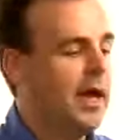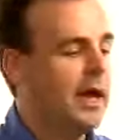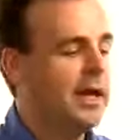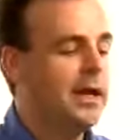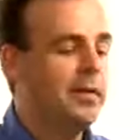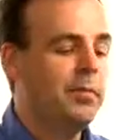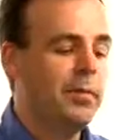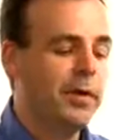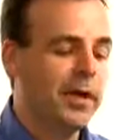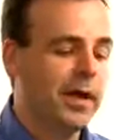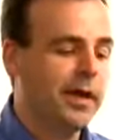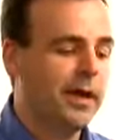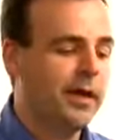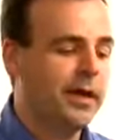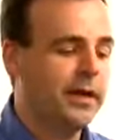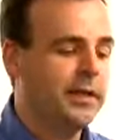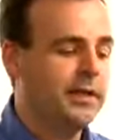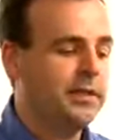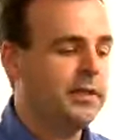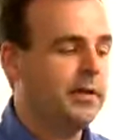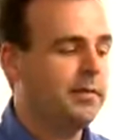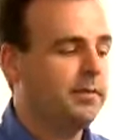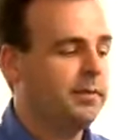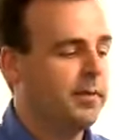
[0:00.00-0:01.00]
And then we get a
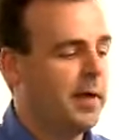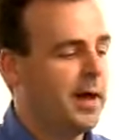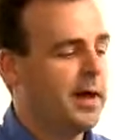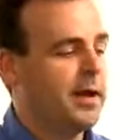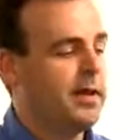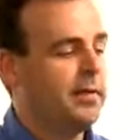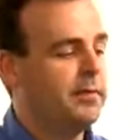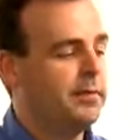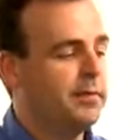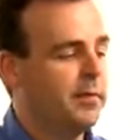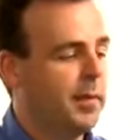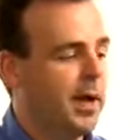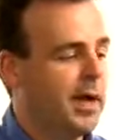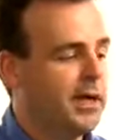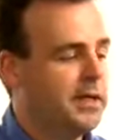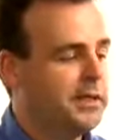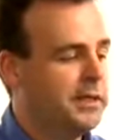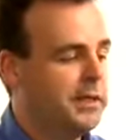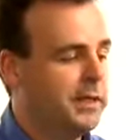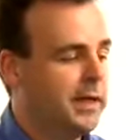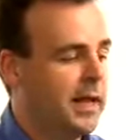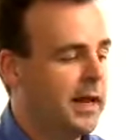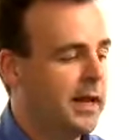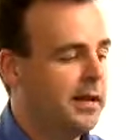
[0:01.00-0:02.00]
list of flight
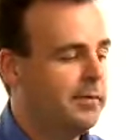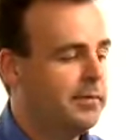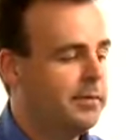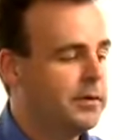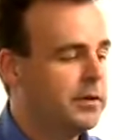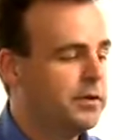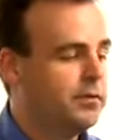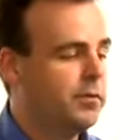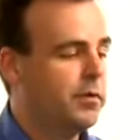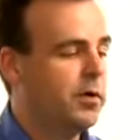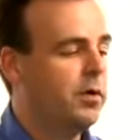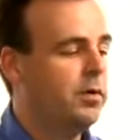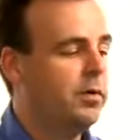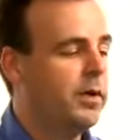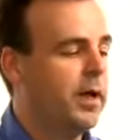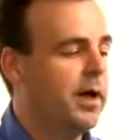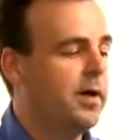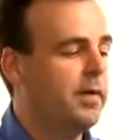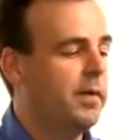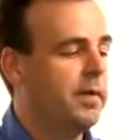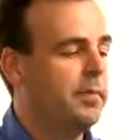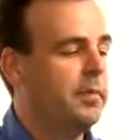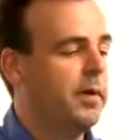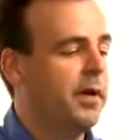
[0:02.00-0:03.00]
information, and if I scroll
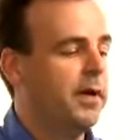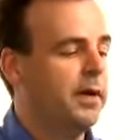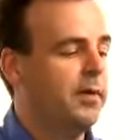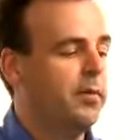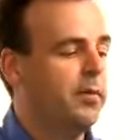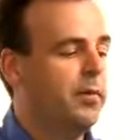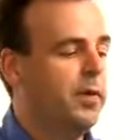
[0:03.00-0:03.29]
down a bit,